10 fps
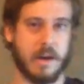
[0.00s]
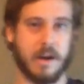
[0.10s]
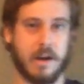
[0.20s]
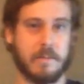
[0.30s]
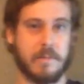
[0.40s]

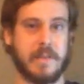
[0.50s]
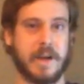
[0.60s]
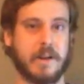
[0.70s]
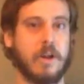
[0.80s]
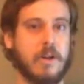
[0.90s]
And
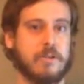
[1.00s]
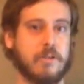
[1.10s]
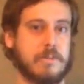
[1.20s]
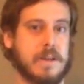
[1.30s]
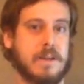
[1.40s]
that
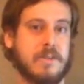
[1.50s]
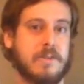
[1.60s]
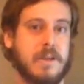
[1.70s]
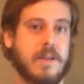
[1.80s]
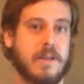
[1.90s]
also
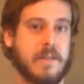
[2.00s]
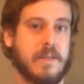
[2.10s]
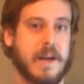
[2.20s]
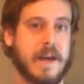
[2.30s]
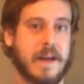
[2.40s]
means
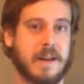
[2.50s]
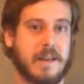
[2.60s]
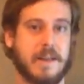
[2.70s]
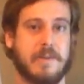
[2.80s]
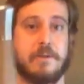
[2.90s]

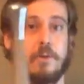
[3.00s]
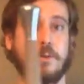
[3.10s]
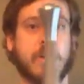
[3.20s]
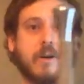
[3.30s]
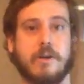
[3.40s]
that if
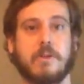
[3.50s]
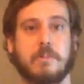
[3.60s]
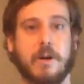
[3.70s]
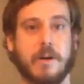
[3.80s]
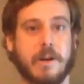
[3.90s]
you are
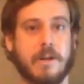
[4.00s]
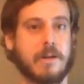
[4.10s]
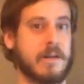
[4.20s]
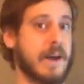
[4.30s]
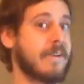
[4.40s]
sparring,
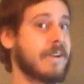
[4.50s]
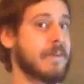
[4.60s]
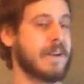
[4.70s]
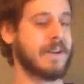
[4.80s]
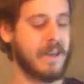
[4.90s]
not
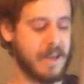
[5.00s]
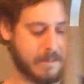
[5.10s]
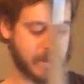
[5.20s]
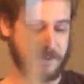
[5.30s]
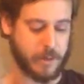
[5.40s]
recommended,
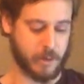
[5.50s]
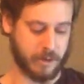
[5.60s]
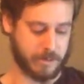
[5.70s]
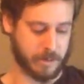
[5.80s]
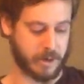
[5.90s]
but if you
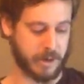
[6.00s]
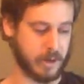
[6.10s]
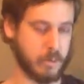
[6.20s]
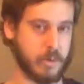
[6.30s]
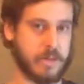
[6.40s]
are
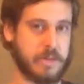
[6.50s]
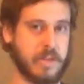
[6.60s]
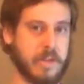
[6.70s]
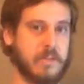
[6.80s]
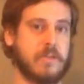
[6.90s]
sparring with
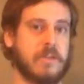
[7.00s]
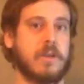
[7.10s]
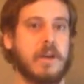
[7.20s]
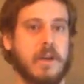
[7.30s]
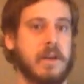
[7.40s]
this
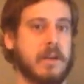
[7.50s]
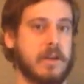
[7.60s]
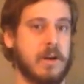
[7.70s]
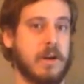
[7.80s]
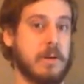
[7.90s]

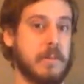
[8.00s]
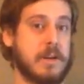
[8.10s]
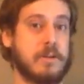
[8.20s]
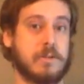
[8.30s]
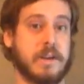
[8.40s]

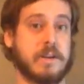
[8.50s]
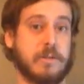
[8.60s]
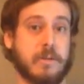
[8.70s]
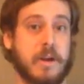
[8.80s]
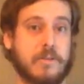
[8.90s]
and you land a
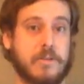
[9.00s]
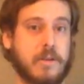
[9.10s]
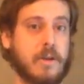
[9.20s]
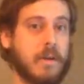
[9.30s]
thrust,